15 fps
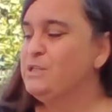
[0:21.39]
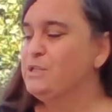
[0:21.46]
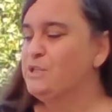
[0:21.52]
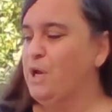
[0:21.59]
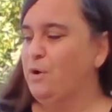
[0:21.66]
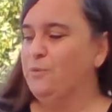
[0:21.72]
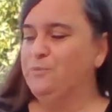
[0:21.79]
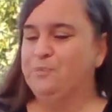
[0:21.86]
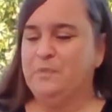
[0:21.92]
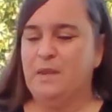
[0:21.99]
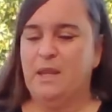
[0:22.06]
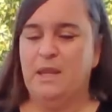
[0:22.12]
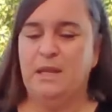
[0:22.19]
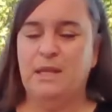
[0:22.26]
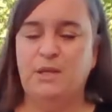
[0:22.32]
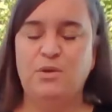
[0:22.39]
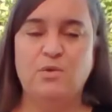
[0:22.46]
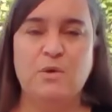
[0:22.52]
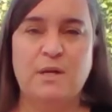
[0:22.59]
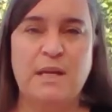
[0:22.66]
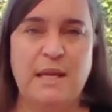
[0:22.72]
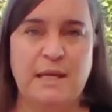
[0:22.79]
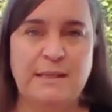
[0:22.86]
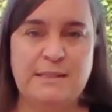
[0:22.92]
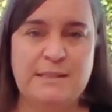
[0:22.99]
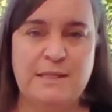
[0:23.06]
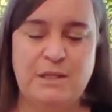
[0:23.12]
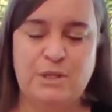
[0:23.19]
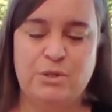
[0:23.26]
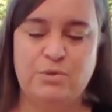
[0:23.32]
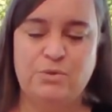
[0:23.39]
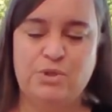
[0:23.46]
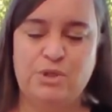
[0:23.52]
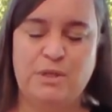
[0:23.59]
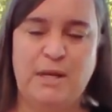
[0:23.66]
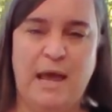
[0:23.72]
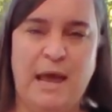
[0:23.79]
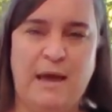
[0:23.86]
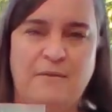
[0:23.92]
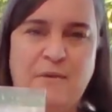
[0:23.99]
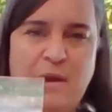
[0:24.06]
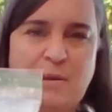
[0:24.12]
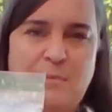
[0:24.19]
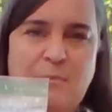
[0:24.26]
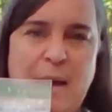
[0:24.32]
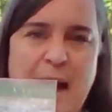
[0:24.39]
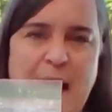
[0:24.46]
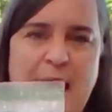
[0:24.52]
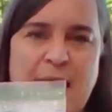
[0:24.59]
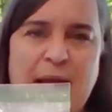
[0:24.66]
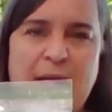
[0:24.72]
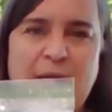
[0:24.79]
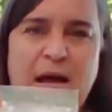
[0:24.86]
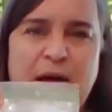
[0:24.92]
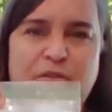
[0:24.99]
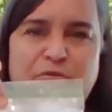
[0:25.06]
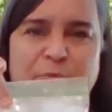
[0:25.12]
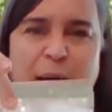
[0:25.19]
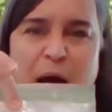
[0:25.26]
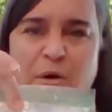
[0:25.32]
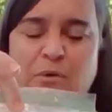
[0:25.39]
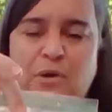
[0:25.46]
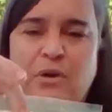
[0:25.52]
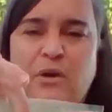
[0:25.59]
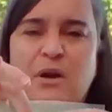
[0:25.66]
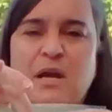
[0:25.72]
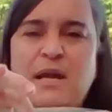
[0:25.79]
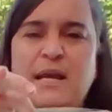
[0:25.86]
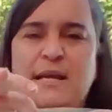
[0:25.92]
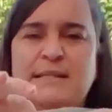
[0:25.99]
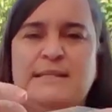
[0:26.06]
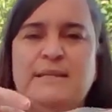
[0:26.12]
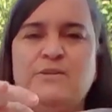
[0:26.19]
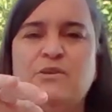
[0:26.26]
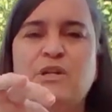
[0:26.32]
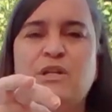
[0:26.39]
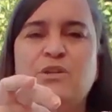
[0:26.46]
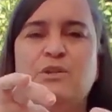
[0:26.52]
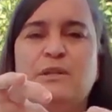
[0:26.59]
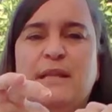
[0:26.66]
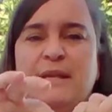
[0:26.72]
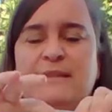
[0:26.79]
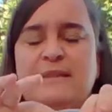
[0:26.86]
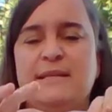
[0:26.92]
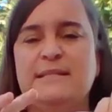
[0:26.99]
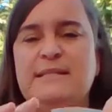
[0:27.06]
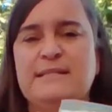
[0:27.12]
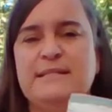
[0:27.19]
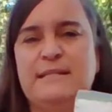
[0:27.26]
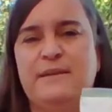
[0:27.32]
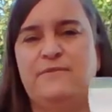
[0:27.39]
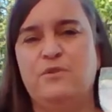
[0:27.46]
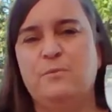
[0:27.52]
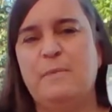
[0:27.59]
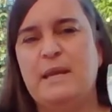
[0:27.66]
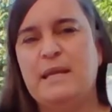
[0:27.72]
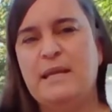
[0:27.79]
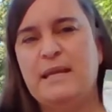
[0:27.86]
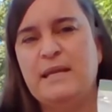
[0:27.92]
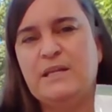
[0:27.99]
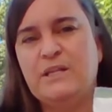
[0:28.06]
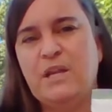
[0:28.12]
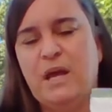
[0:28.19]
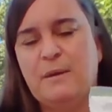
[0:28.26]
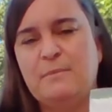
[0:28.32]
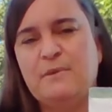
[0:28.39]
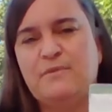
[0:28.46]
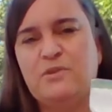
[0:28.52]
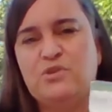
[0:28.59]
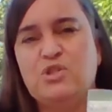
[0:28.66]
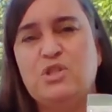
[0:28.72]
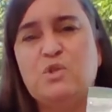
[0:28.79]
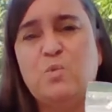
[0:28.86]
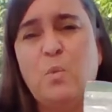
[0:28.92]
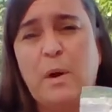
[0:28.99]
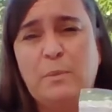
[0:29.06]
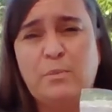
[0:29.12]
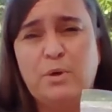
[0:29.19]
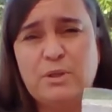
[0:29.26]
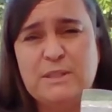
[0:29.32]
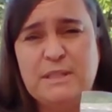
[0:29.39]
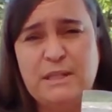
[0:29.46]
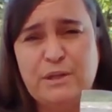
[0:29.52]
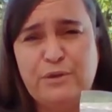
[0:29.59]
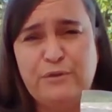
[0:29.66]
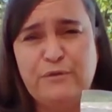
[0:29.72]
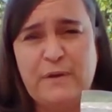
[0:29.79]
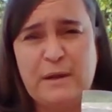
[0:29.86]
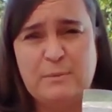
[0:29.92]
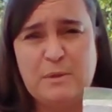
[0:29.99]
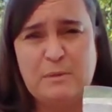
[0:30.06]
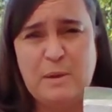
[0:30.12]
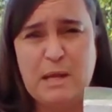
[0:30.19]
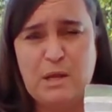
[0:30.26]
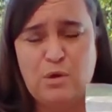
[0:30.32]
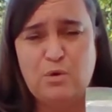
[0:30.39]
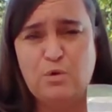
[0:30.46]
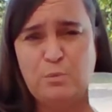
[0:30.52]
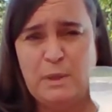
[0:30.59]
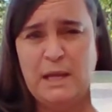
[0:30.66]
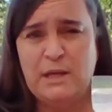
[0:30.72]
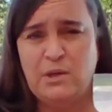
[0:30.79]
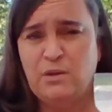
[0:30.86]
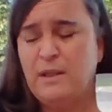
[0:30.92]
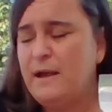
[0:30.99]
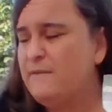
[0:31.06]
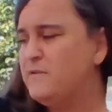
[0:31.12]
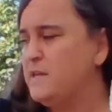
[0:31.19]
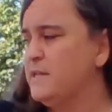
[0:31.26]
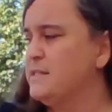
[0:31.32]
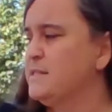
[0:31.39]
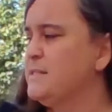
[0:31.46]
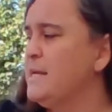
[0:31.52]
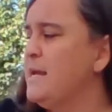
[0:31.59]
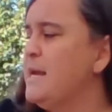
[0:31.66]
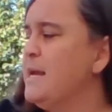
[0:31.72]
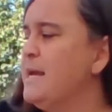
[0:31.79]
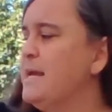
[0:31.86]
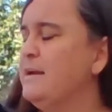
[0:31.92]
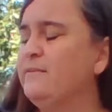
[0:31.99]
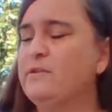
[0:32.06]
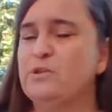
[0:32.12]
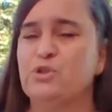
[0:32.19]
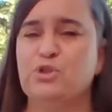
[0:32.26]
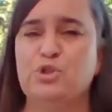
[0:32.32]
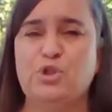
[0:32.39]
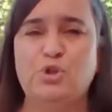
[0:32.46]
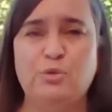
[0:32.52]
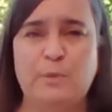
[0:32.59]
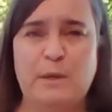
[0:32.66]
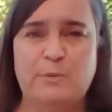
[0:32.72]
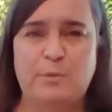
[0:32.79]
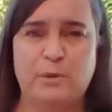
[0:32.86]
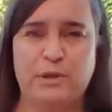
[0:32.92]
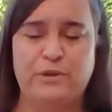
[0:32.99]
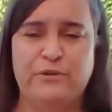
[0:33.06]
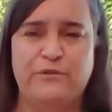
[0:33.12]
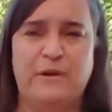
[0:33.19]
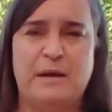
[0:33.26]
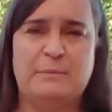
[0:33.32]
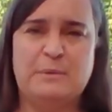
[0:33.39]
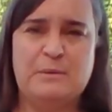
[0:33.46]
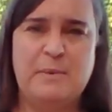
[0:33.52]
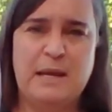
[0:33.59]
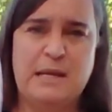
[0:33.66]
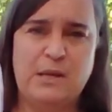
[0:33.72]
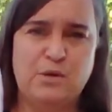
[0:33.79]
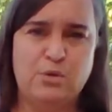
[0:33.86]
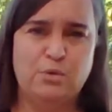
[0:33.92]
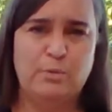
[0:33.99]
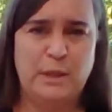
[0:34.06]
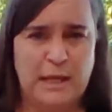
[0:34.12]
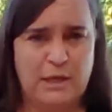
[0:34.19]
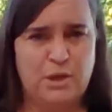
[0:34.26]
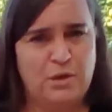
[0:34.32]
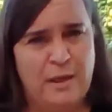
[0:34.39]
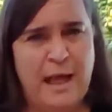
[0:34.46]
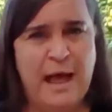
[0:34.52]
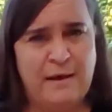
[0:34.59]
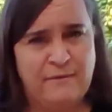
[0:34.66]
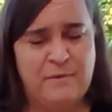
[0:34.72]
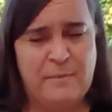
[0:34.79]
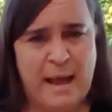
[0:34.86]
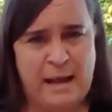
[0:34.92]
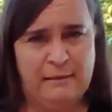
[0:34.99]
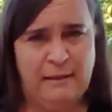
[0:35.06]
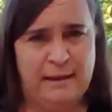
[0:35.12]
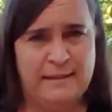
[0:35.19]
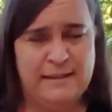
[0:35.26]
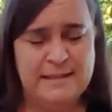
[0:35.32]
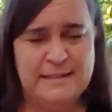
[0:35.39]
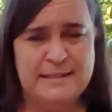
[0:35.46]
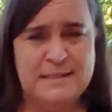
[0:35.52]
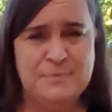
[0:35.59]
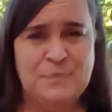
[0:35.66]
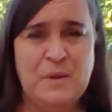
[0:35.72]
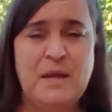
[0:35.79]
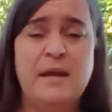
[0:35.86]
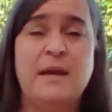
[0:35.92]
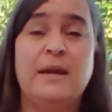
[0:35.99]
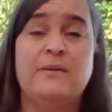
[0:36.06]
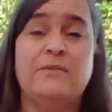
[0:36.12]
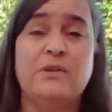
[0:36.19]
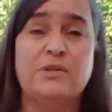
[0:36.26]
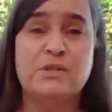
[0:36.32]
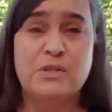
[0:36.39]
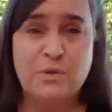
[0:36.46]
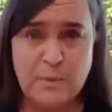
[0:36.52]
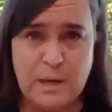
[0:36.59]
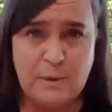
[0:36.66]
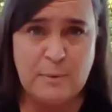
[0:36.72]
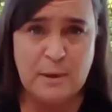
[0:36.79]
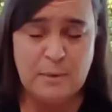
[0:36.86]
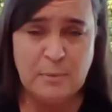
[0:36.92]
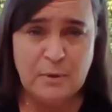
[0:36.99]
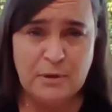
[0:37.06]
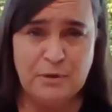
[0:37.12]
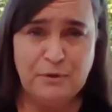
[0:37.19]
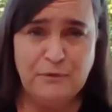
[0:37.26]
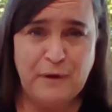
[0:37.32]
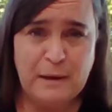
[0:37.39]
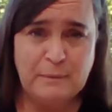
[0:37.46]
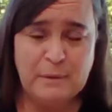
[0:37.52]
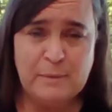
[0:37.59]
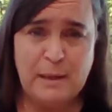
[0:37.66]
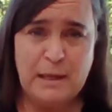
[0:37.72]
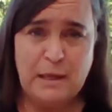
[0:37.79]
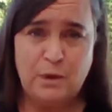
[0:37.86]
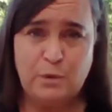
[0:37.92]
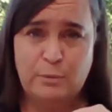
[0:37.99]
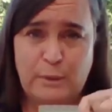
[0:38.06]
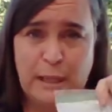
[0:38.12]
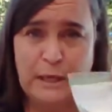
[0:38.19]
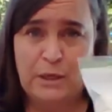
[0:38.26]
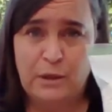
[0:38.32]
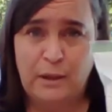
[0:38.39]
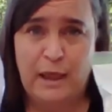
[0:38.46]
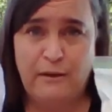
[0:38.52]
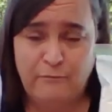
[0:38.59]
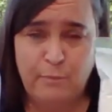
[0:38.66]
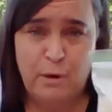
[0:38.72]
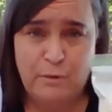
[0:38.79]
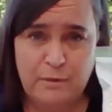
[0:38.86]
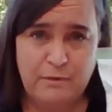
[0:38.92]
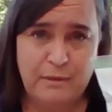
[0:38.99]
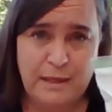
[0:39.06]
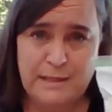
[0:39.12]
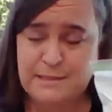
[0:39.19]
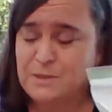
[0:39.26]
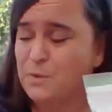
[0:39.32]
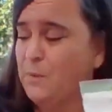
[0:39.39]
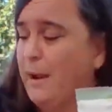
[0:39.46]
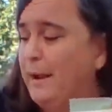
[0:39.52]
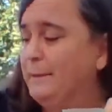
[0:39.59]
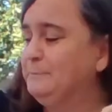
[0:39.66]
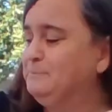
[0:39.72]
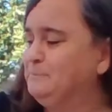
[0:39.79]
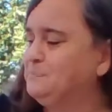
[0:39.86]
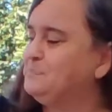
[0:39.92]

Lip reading: So in your kit, you should have a bag of powder. It's either going to look like this. If you're making it, if there's just one person in your family making oobleck, you'll have this. If there's two people in your family making oobleck, you'll have a bag like this. If there's three people in your family making oobleck, you'll have both of these, okay?